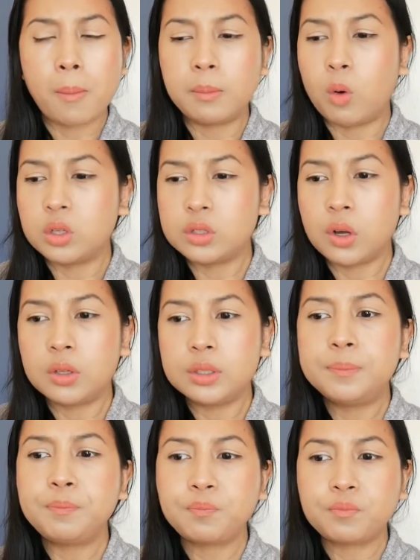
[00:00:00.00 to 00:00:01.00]
more salt,
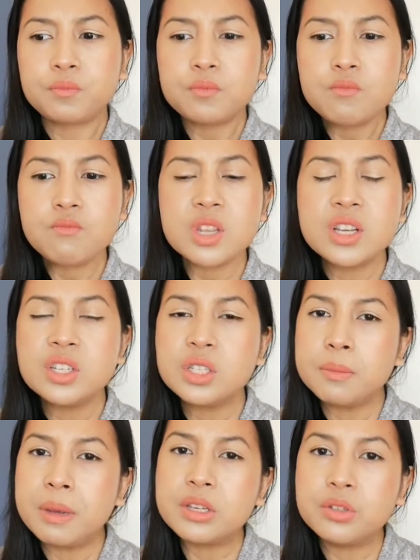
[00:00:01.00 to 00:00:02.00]
just
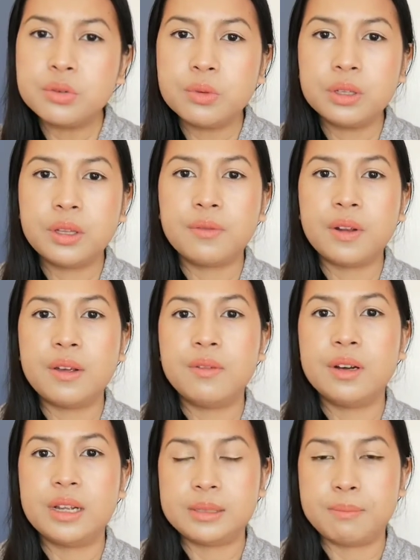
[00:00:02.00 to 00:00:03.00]
to make sure the
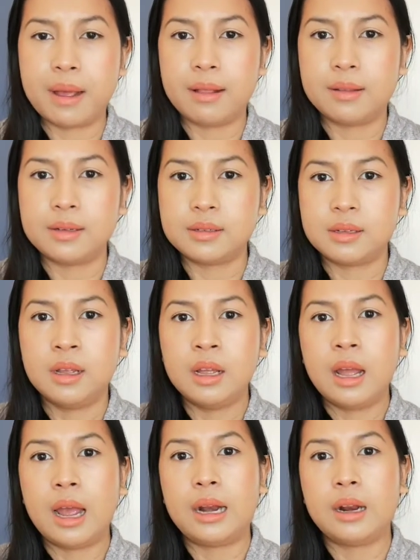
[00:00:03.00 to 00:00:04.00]
flavor is balanced
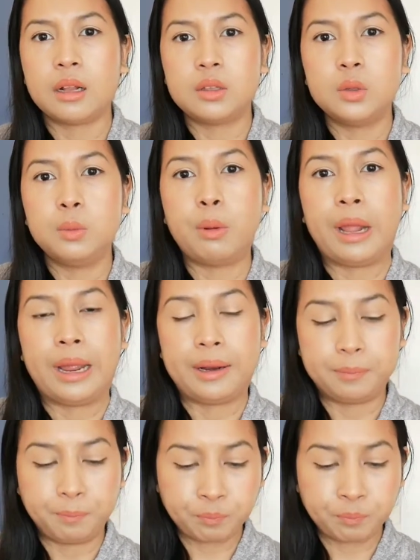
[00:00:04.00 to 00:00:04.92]
and not too bland.